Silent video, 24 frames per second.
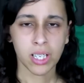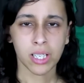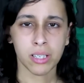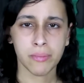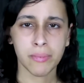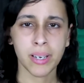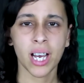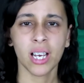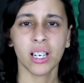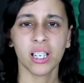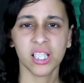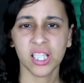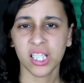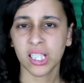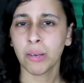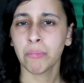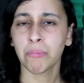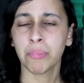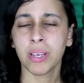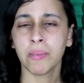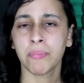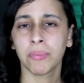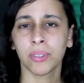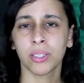To be honest,
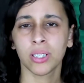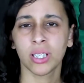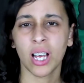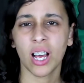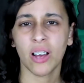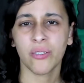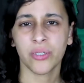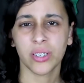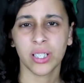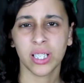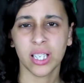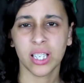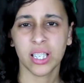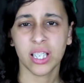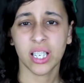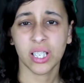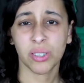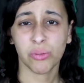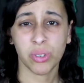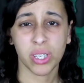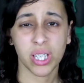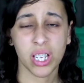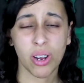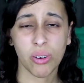some people often did
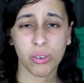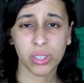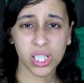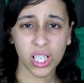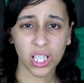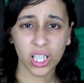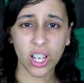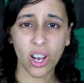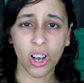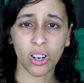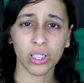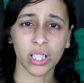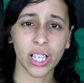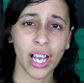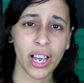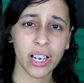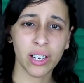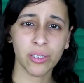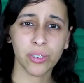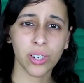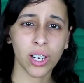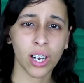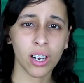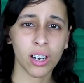this when there was a long
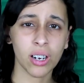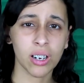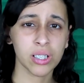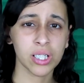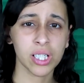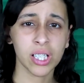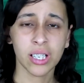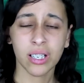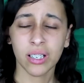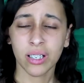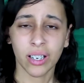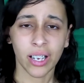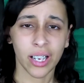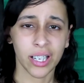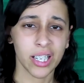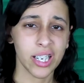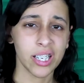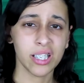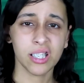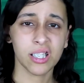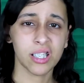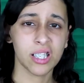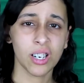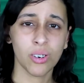line of cars and
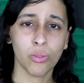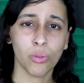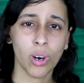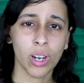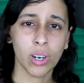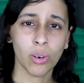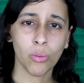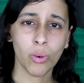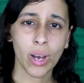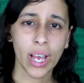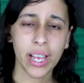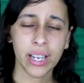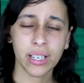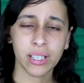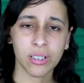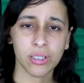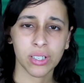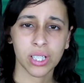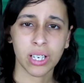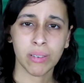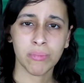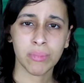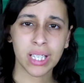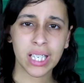they just didn't want to wait or
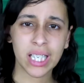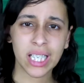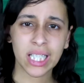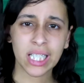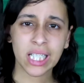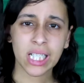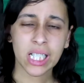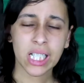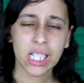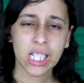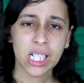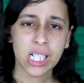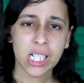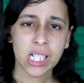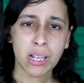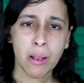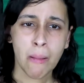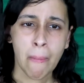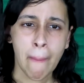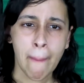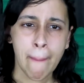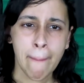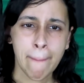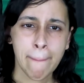something,
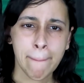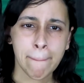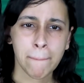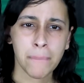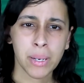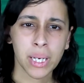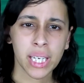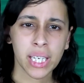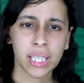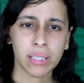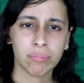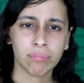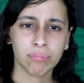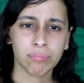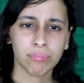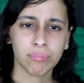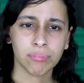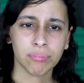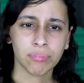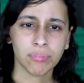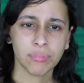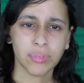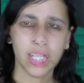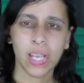but
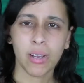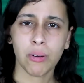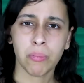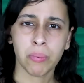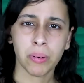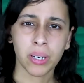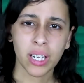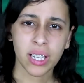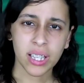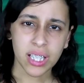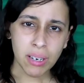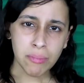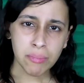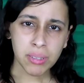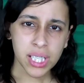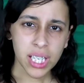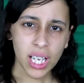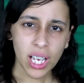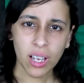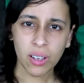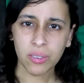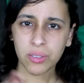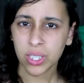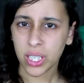they were putting
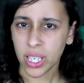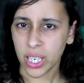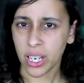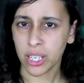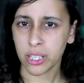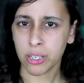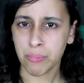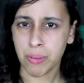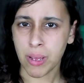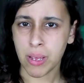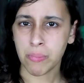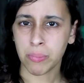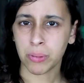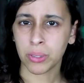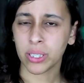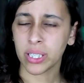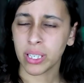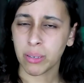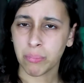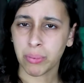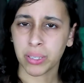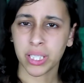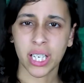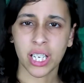themselves and other people
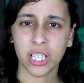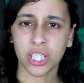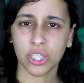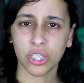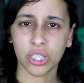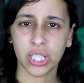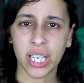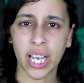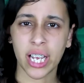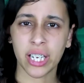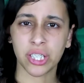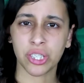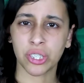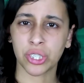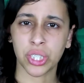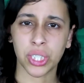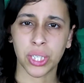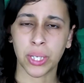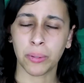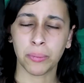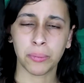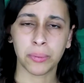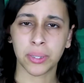in potential danger. So